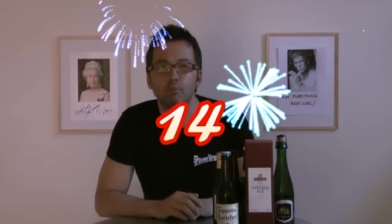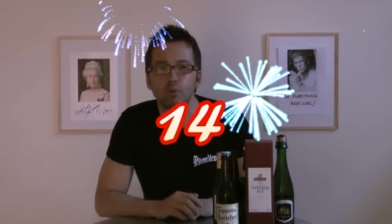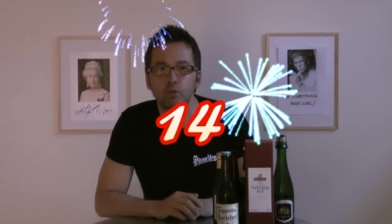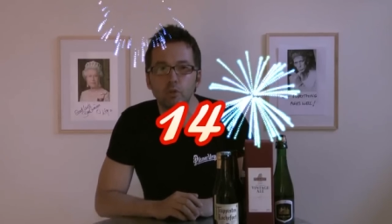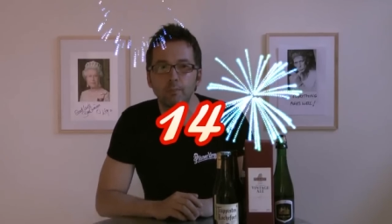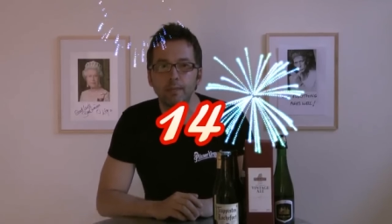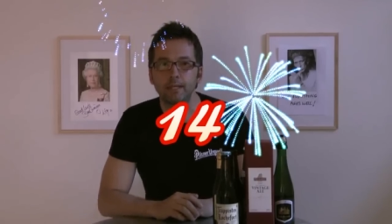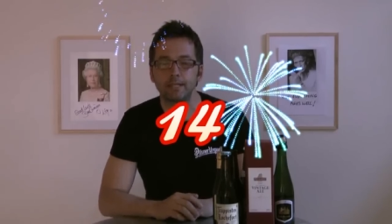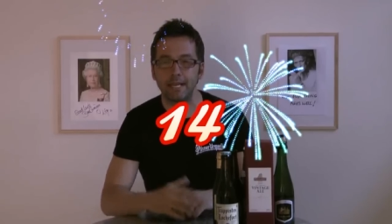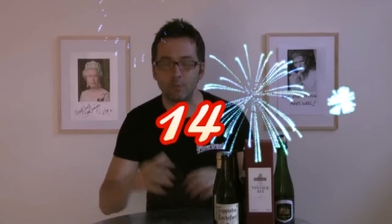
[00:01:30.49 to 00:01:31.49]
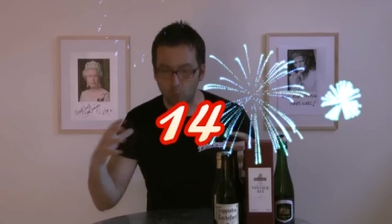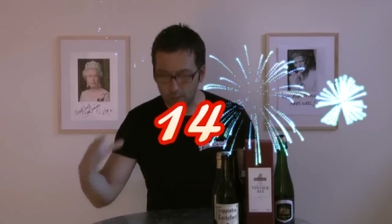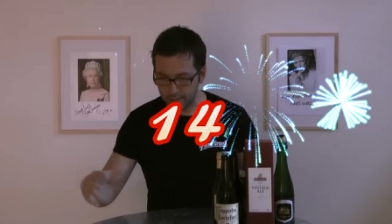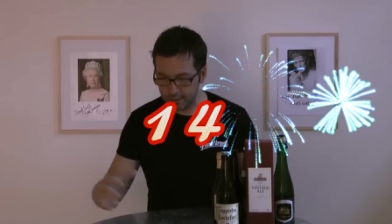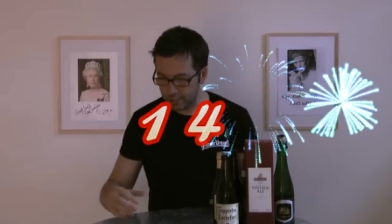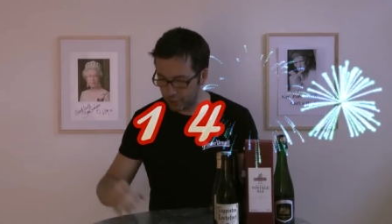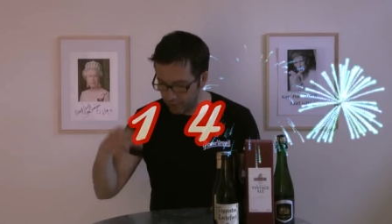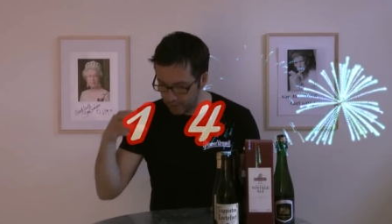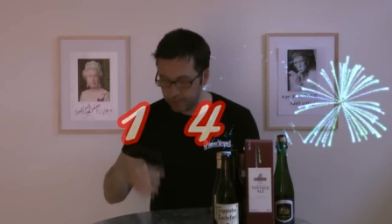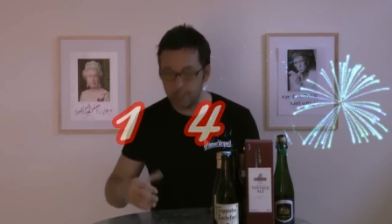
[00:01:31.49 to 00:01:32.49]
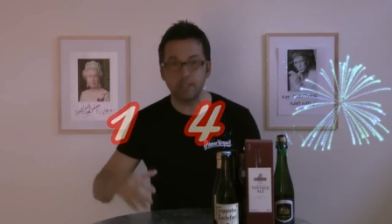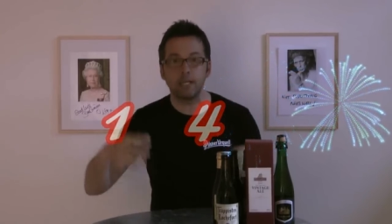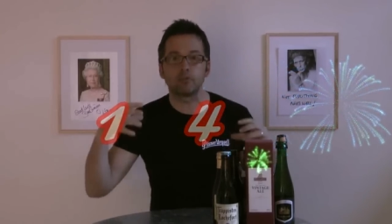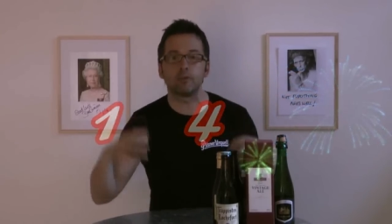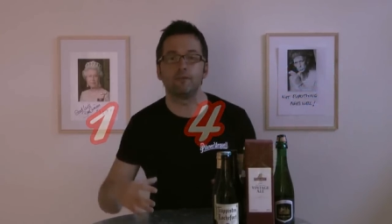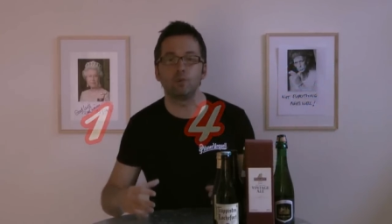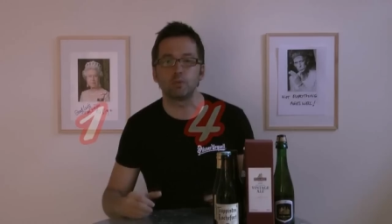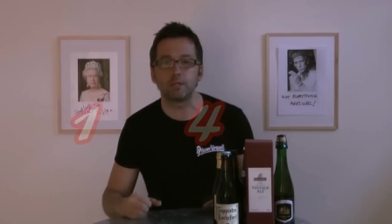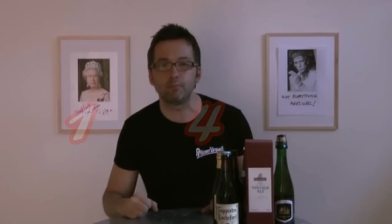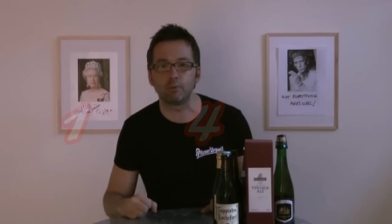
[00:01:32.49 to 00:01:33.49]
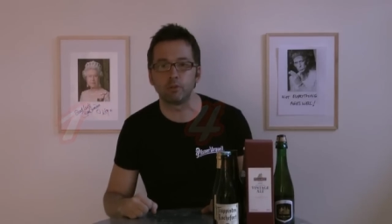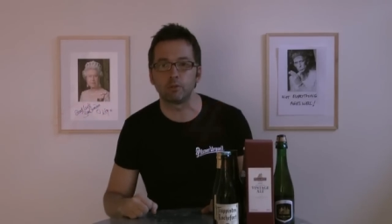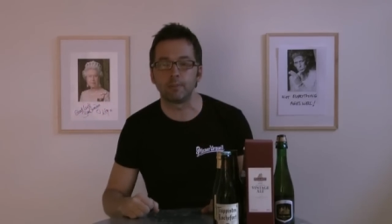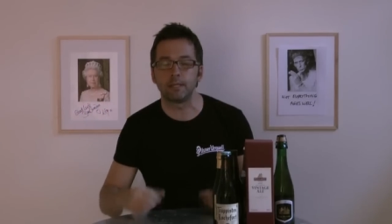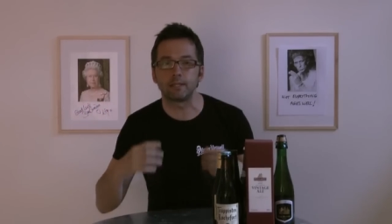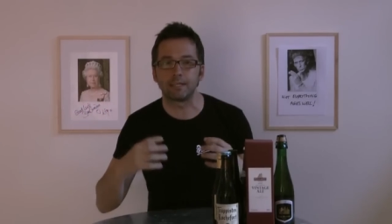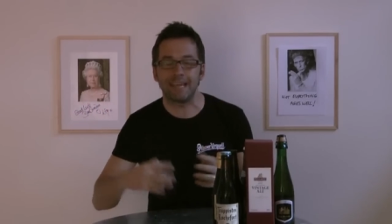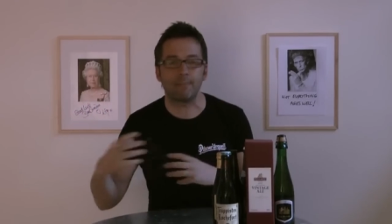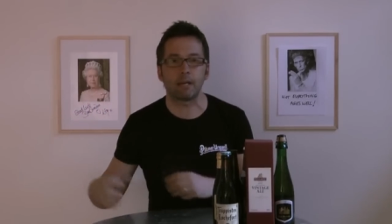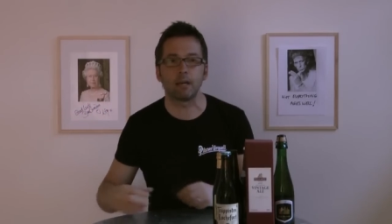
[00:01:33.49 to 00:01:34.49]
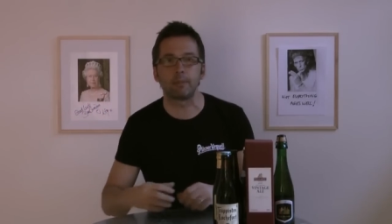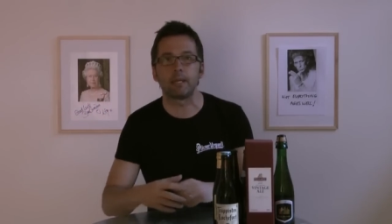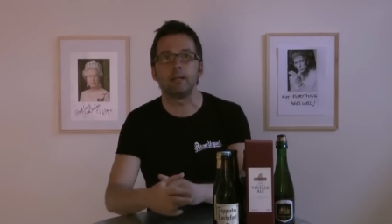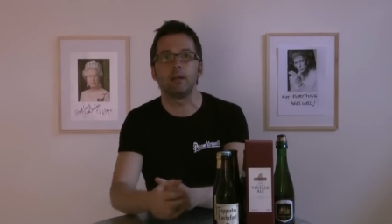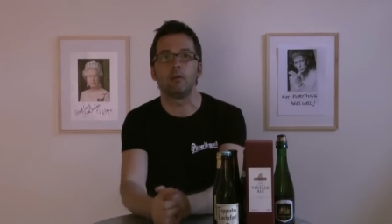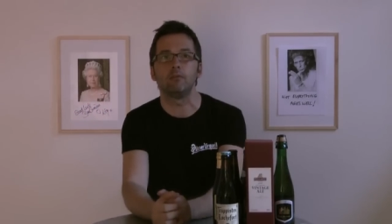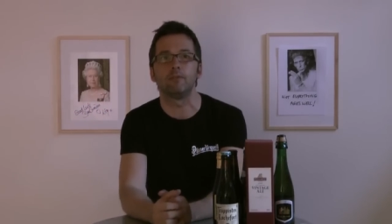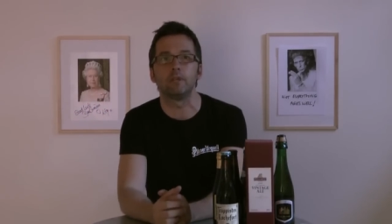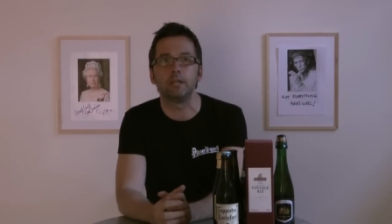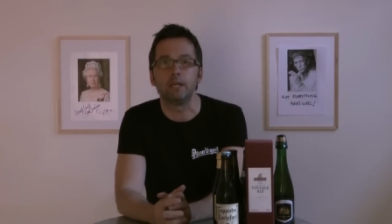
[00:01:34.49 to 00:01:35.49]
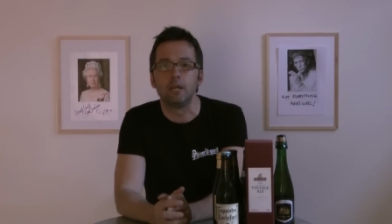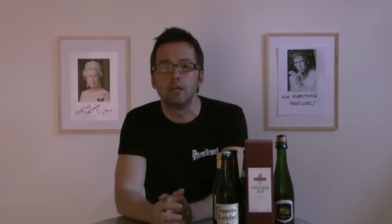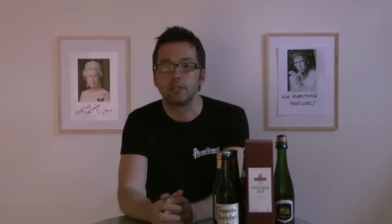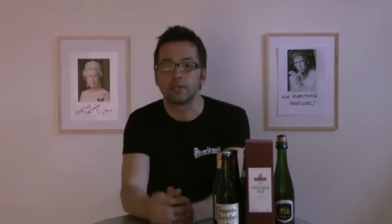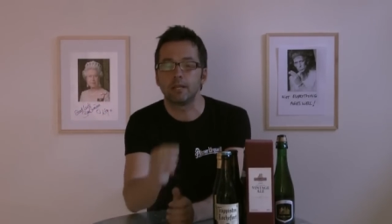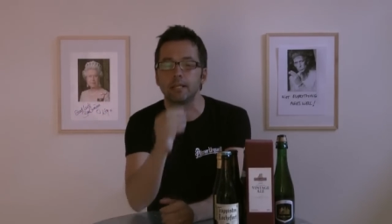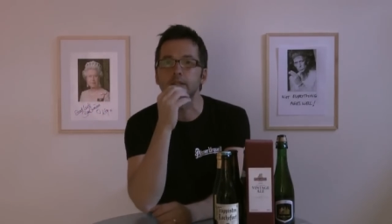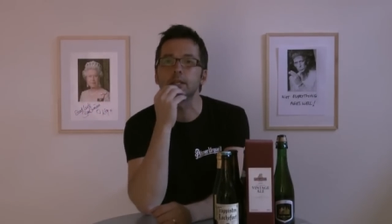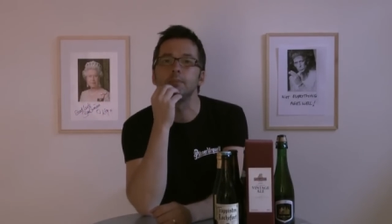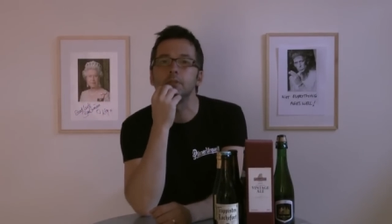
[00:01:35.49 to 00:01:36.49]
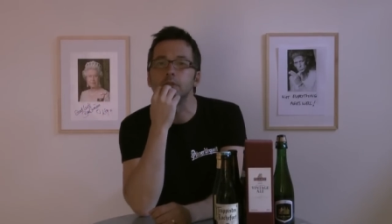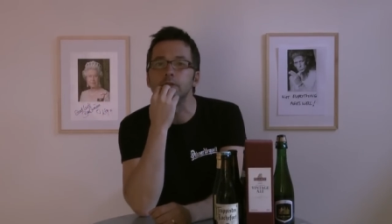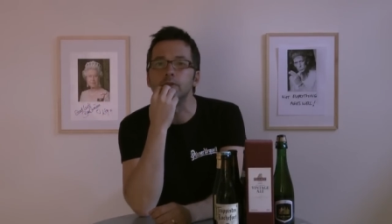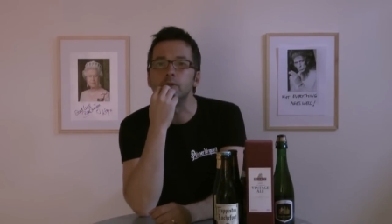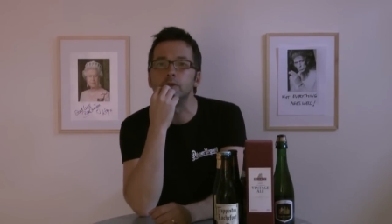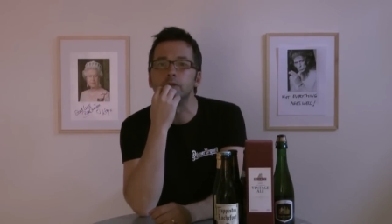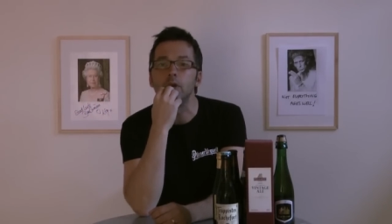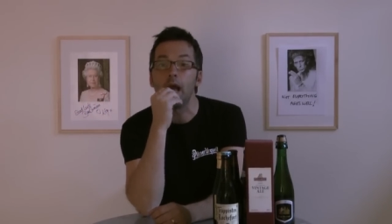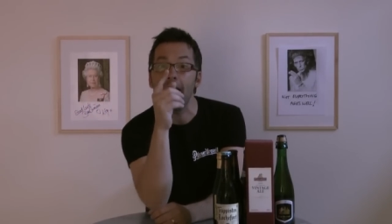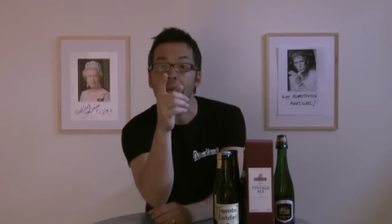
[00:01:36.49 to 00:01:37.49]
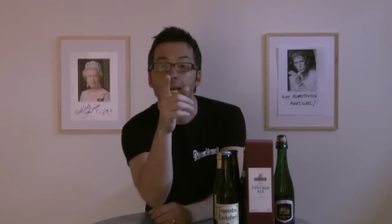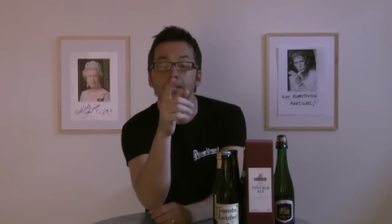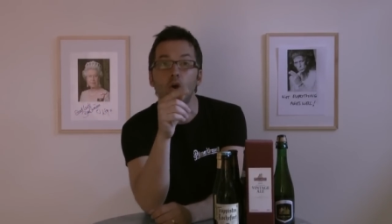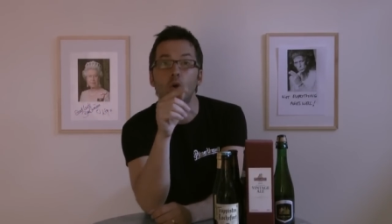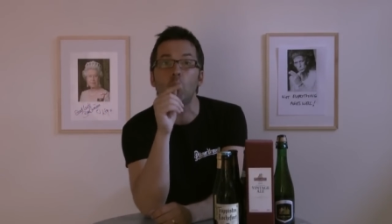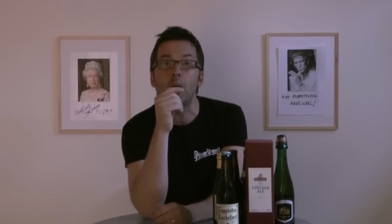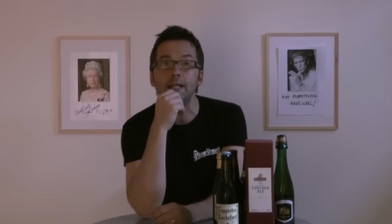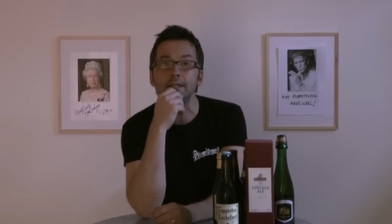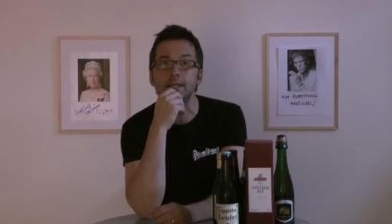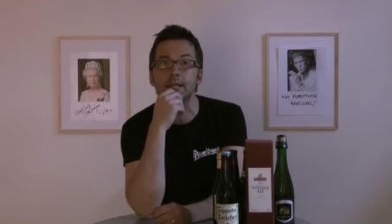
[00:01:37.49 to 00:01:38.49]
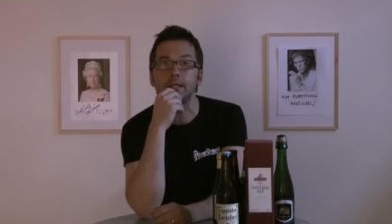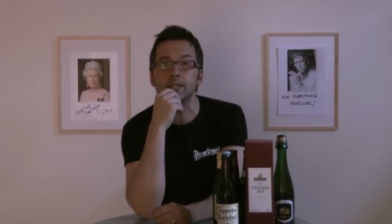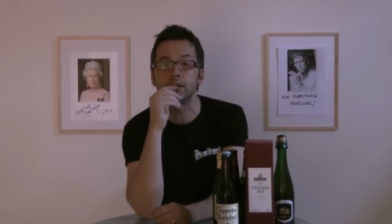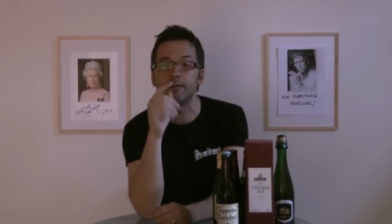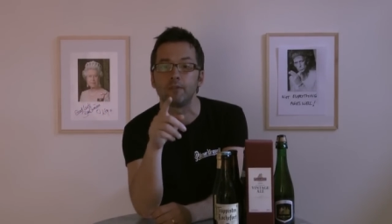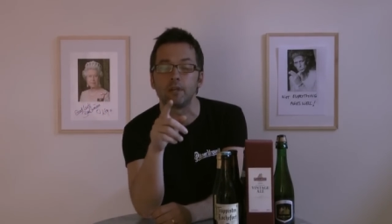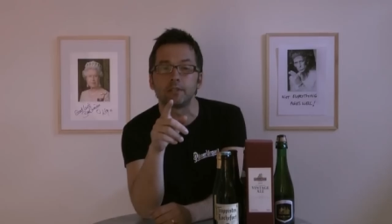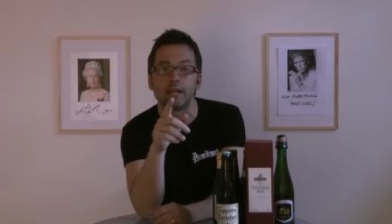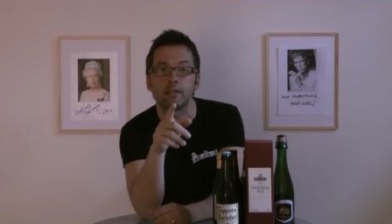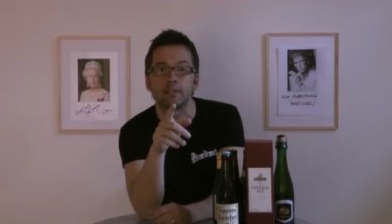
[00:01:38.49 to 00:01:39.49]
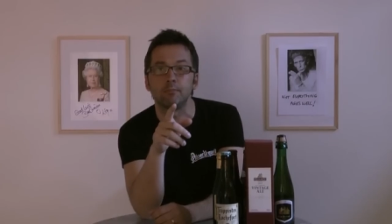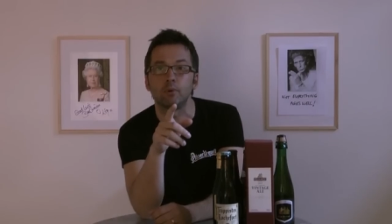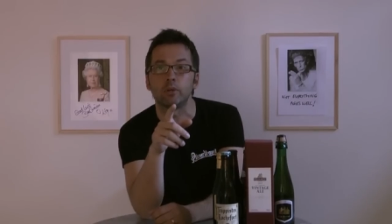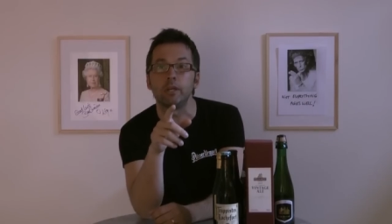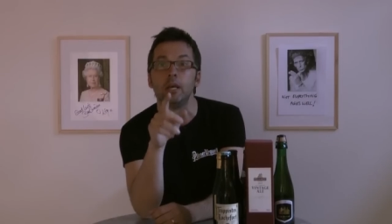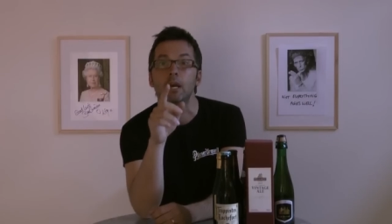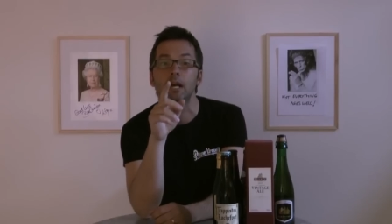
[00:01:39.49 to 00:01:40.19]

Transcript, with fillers: brewdog beers in one session. I'm going to sit down, drink 14 brewdog beers and get back up again, hopefully. So that's something to look forward to. And on Wednesday, actually, I'm flying to Helsingborg